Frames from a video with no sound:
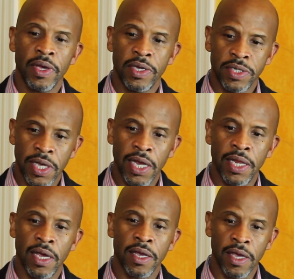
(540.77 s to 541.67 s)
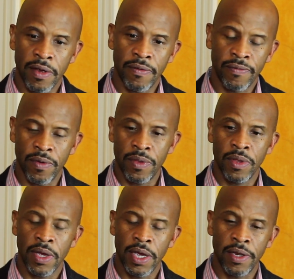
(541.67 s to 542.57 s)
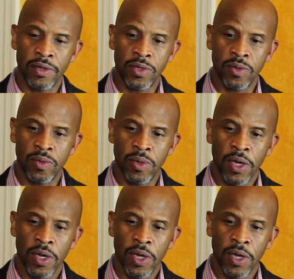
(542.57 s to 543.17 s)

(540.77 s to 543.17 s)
educate again and to